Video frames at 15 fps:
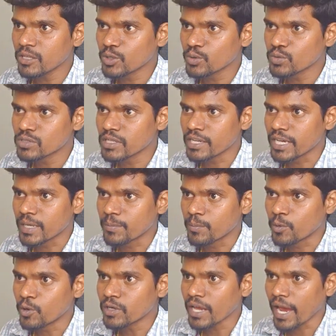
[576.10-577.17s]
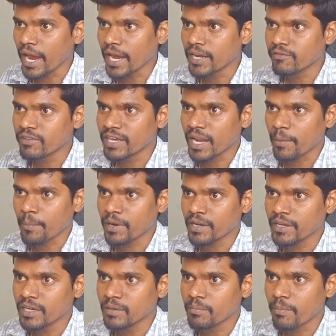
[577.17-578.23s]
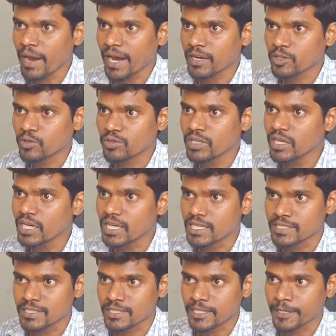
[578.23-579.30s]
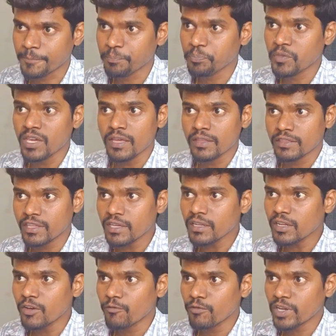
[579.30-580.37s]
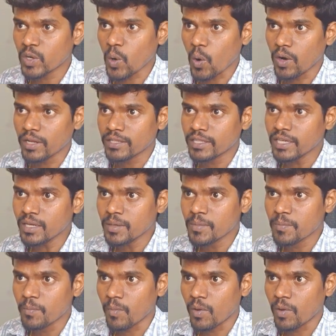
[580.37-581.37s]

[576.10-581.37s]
the user input and we are appending it back to the history. Then we are calling the